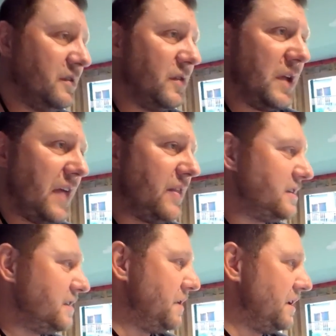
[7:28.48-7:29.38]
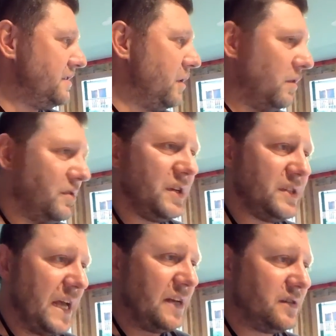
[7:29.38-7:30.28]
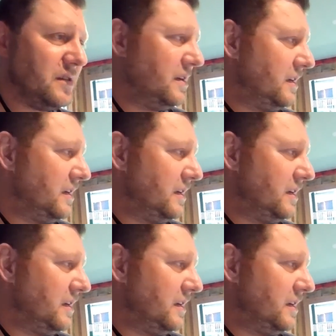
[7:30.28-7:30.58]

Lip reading: So yeah, this has been a total success.